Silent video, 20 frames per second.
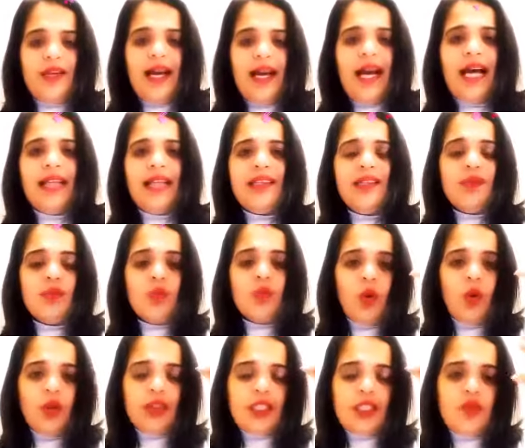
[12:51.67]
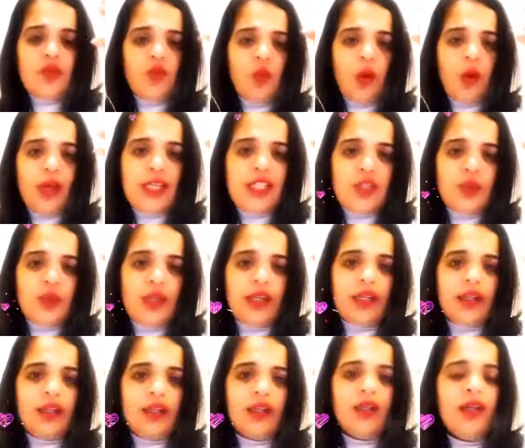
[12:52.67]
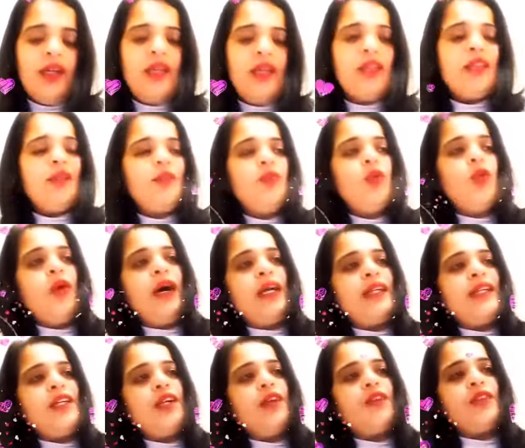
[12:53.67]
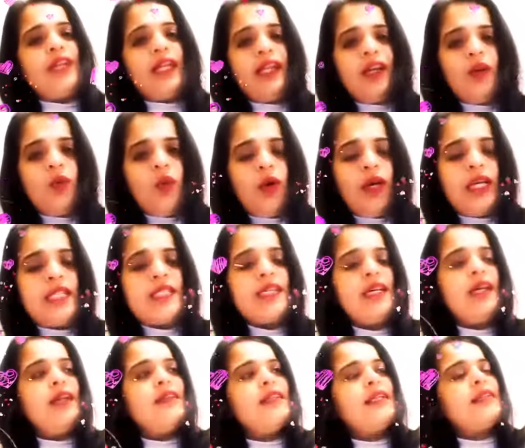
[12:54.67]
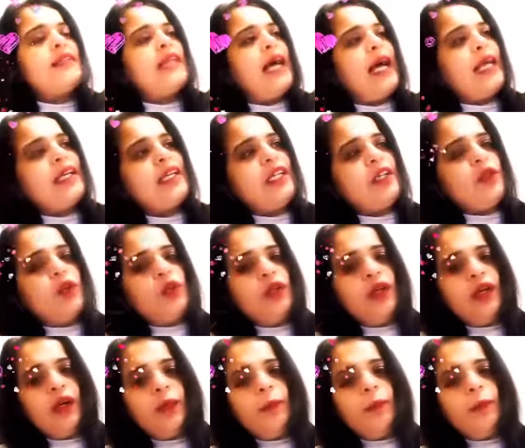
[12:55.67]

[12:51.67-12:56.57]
And the more this voice you hear, the more I think you have to tell your voice that thank you,